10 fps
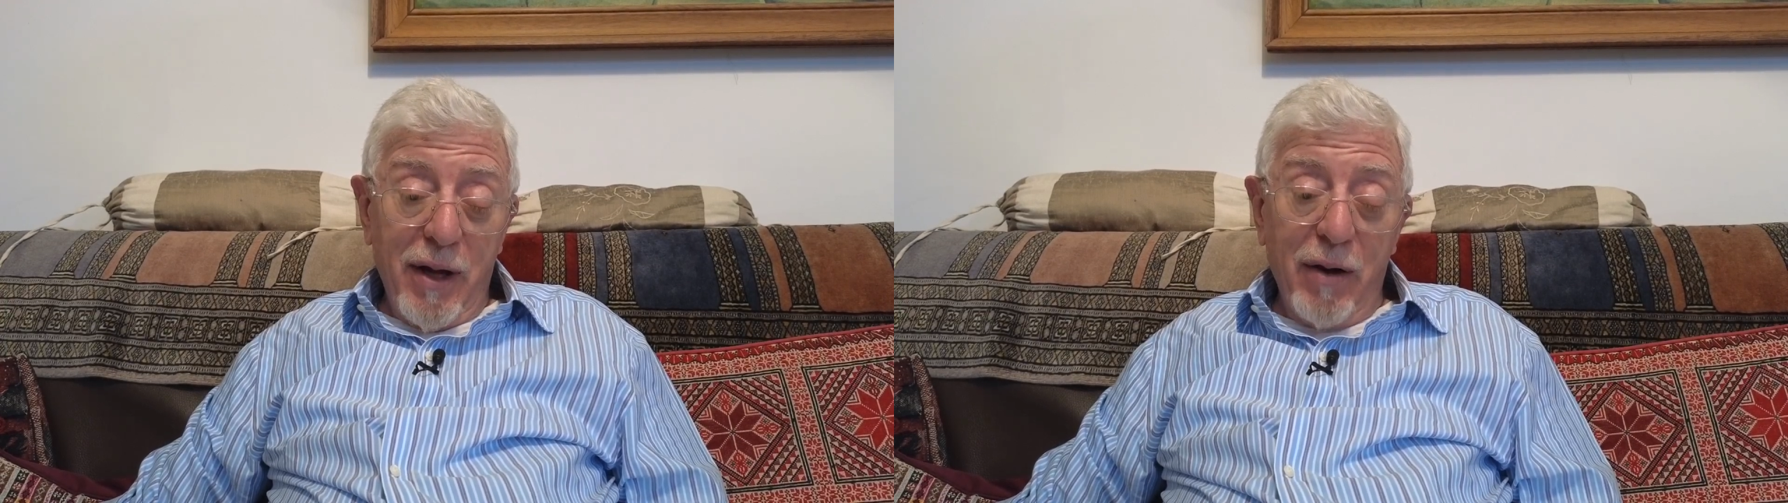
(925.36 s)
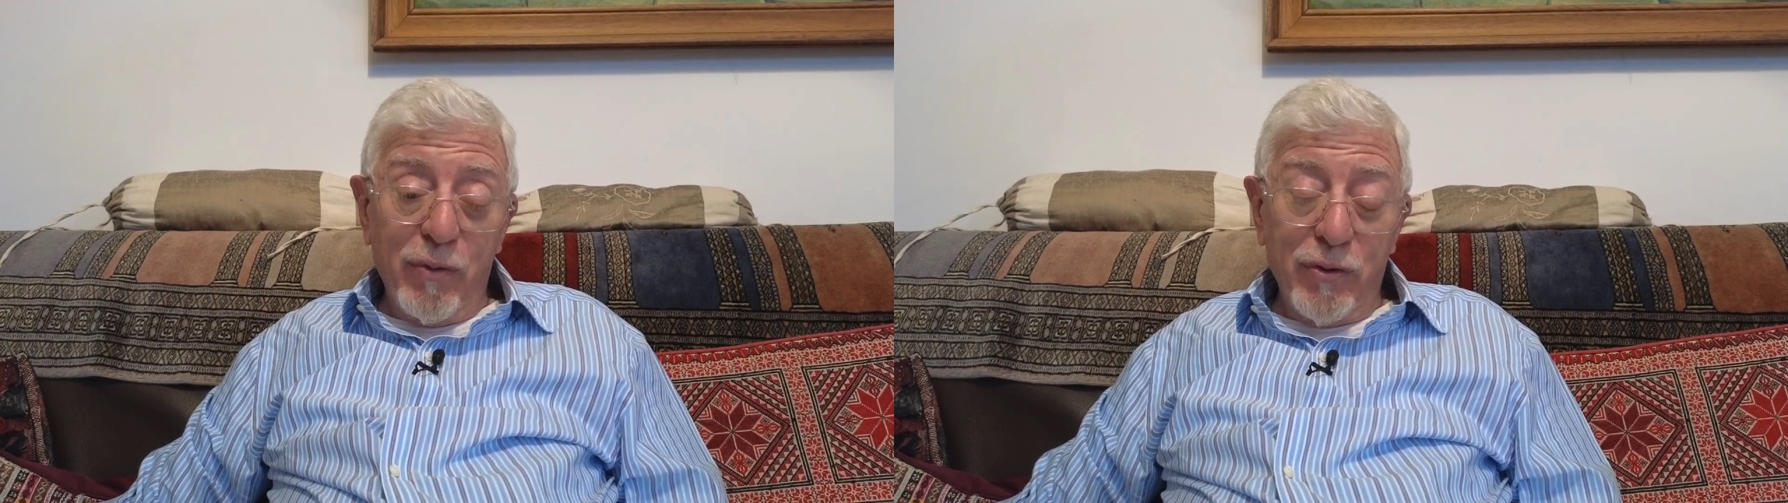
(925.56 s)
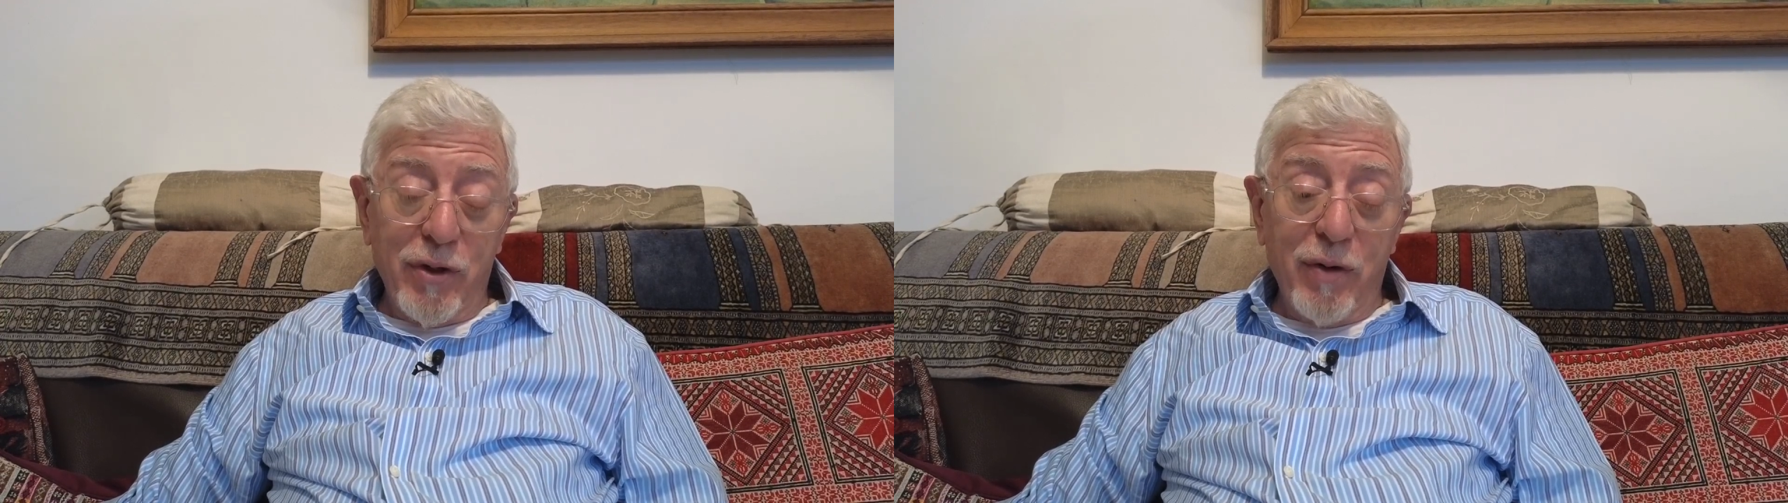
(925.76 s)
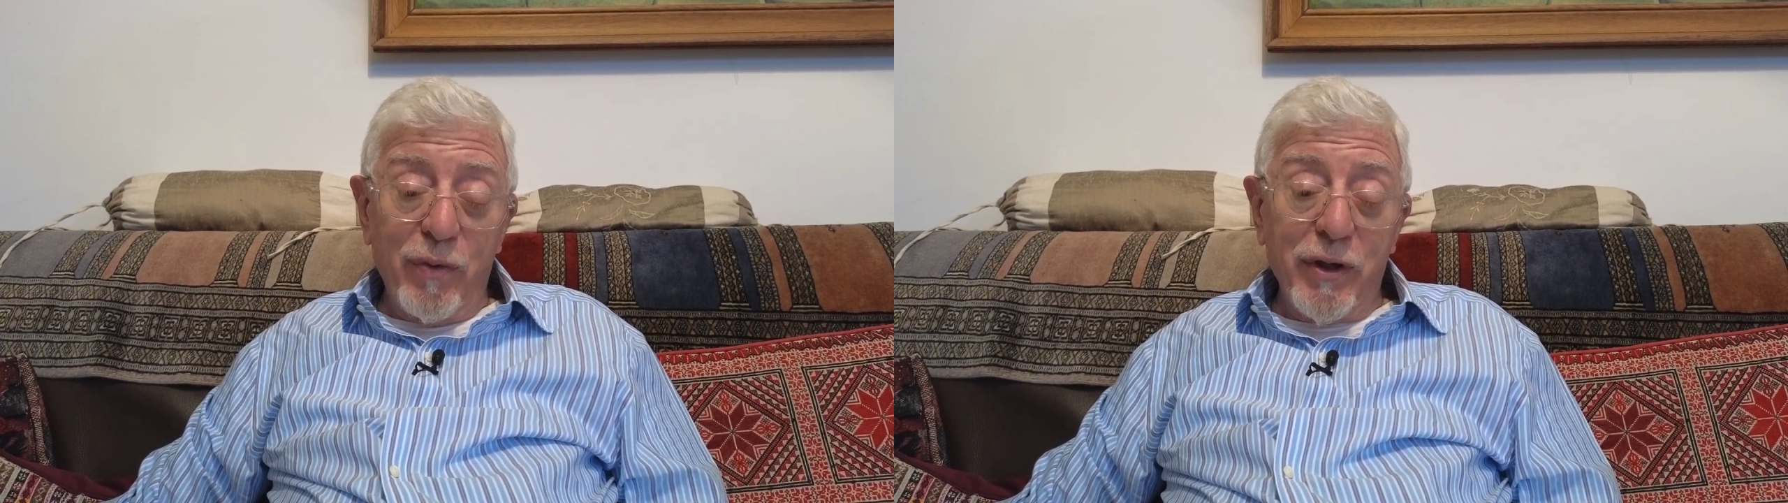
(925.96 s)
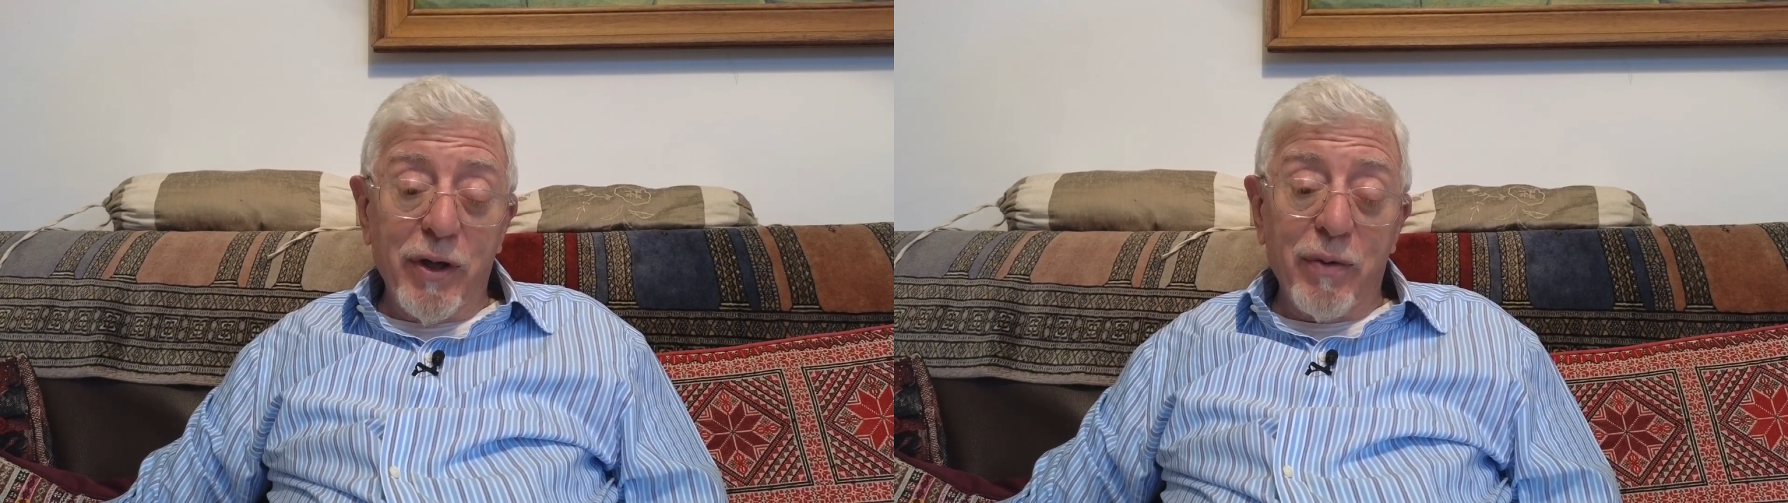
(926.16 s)
I was there
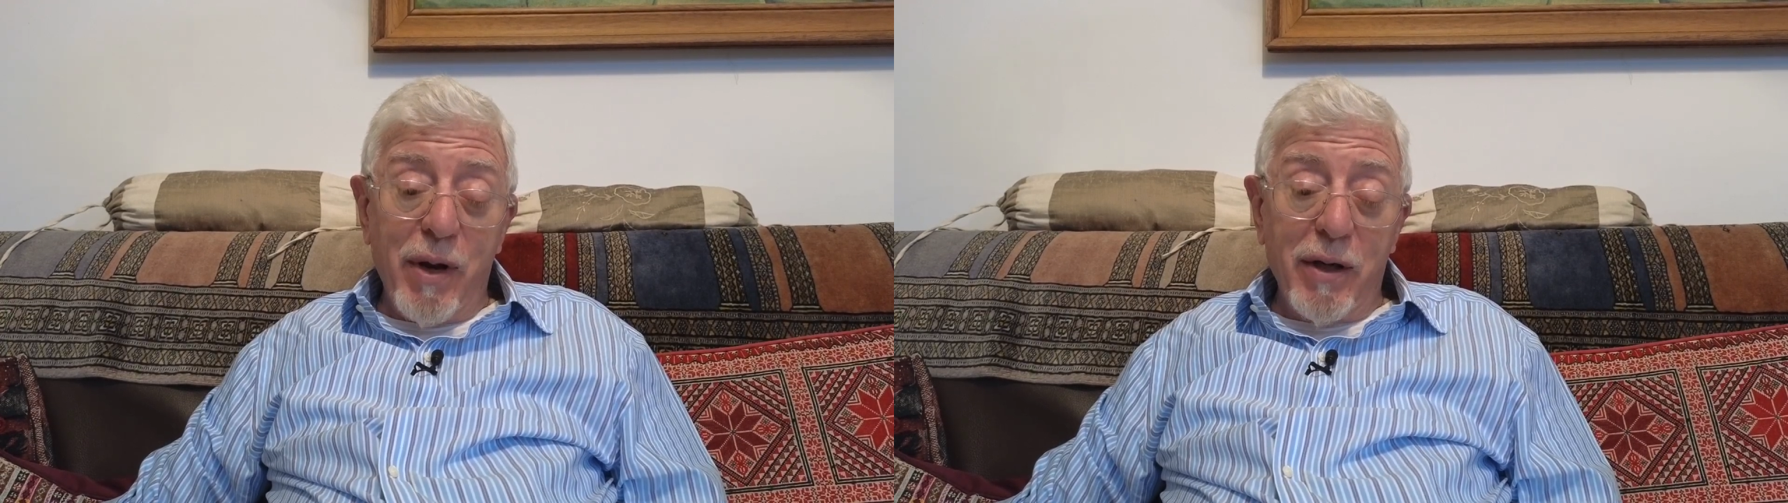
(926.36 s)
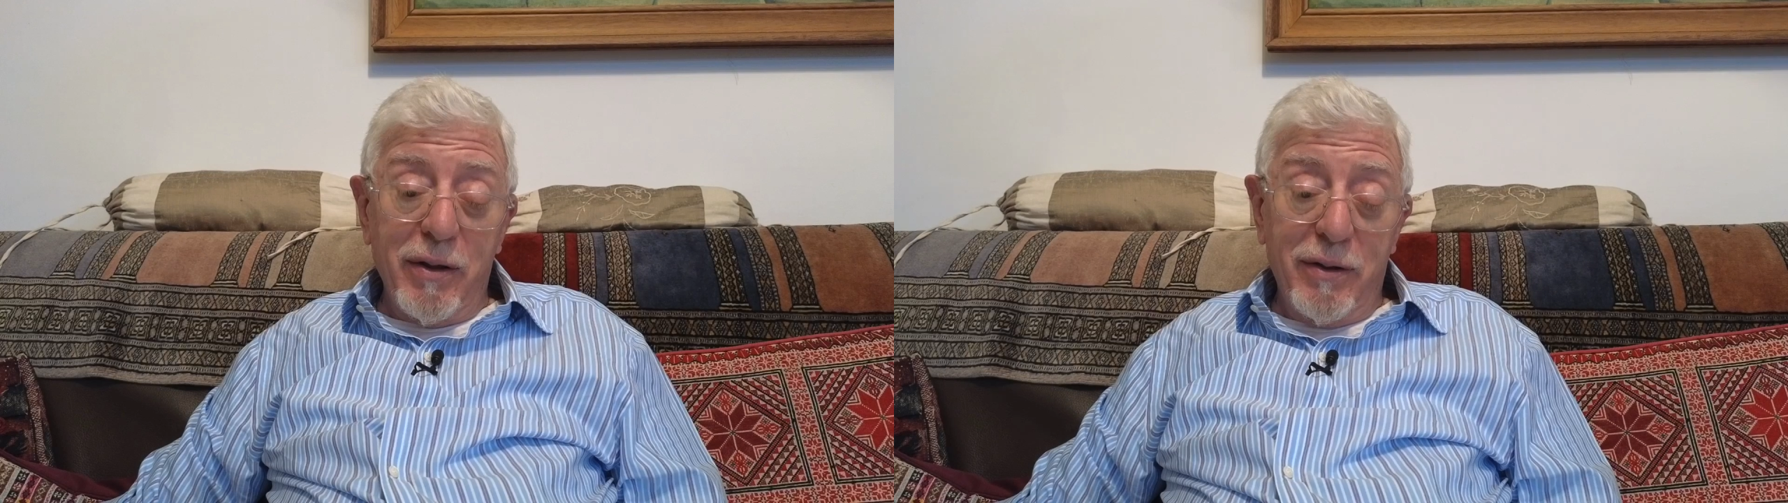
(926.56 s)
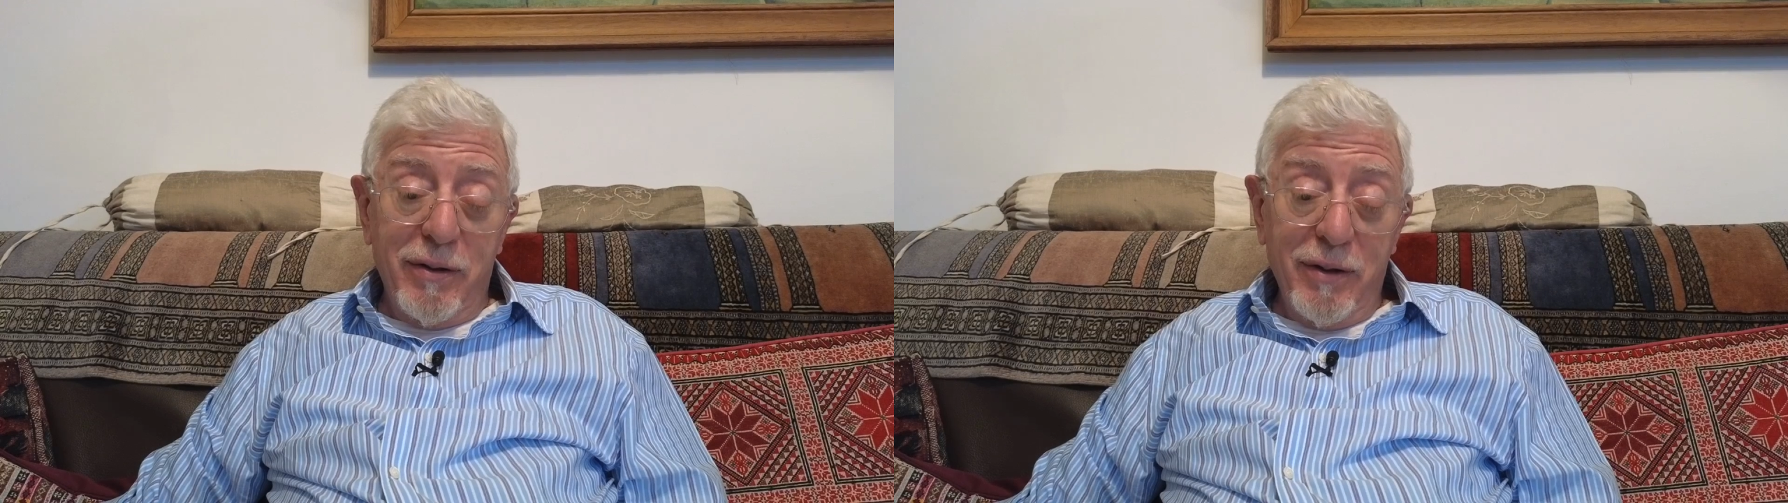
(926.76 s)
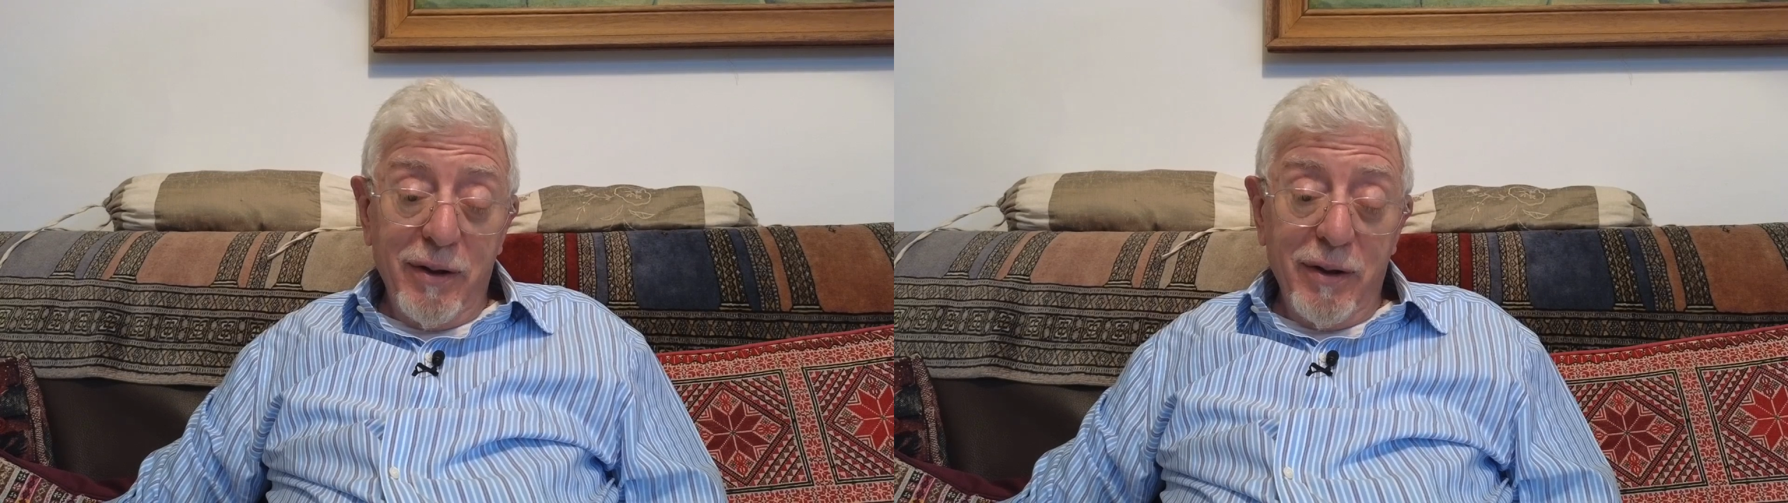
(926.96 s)
when he graded